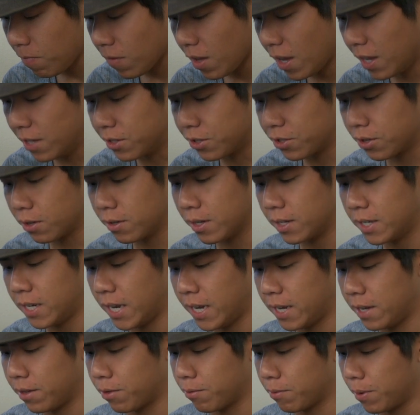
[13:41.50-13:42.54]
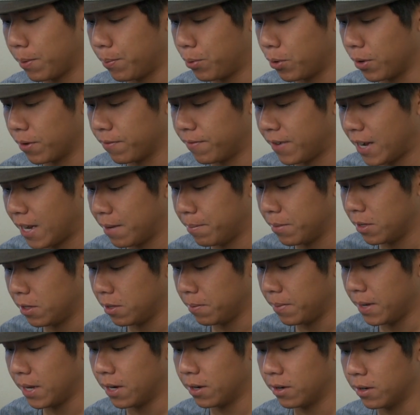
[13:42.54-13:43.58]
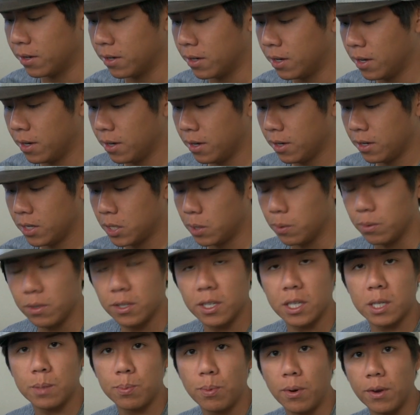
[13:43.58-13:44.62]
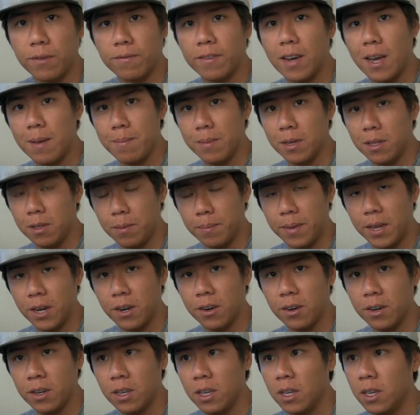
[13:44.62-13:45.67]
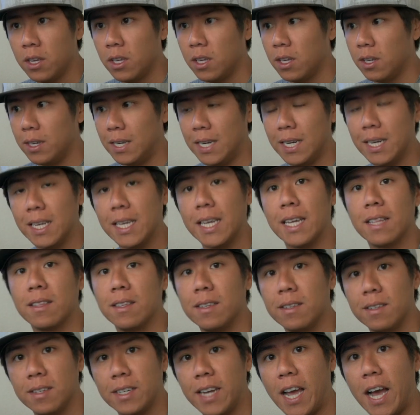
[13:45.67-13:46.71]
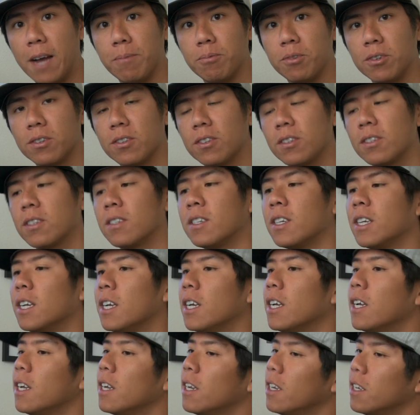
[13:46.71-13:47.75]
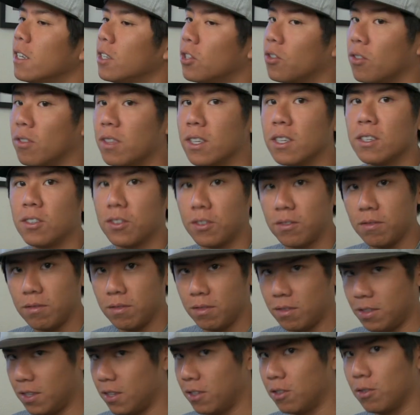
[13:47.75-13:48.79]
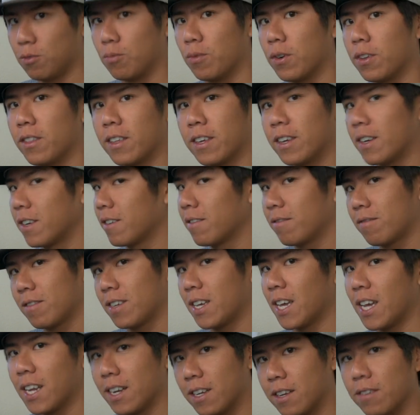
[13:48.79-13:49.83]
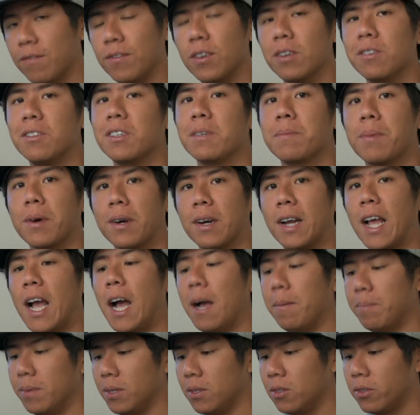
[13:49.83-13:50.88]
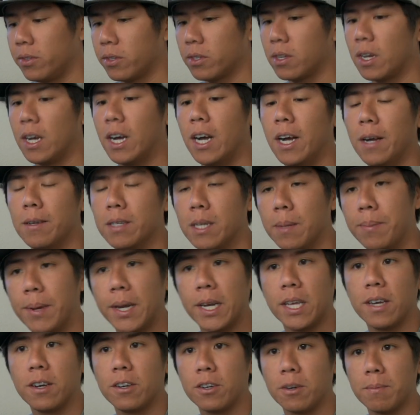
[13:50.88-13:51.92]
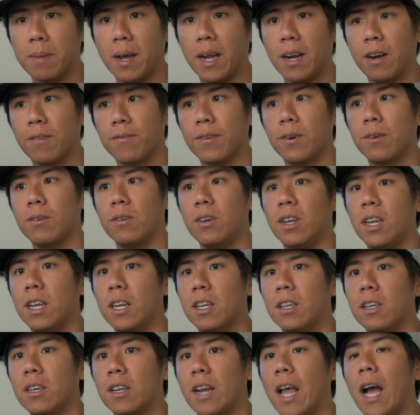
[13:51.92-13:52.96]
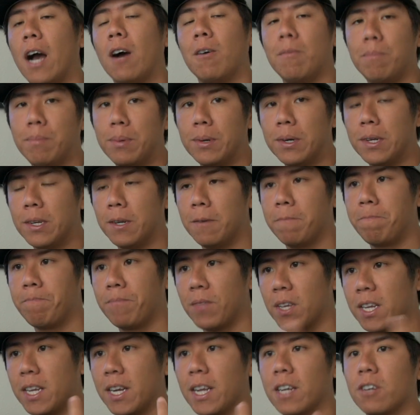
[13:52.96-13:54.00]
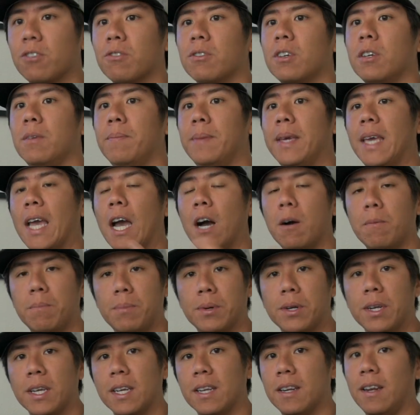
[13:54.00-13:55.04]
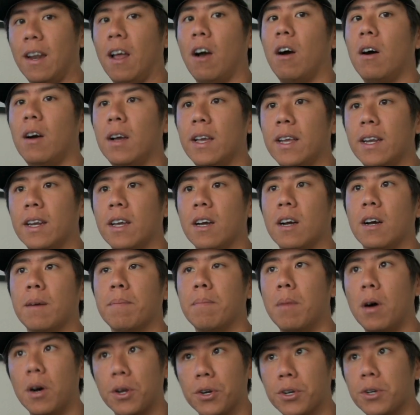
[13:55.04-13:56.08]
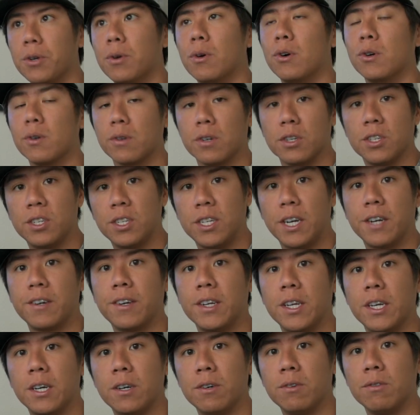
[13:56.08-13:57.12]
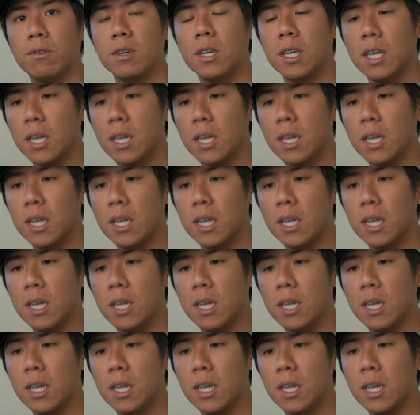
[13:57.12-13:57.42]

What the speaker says: And so to take a 3.5mm to a 6.5mm, you need to get these adapters. So this is where the kind of confusing part happens. Depending on your microphone, it could output, the connector could be outputting in a mono or a stereo.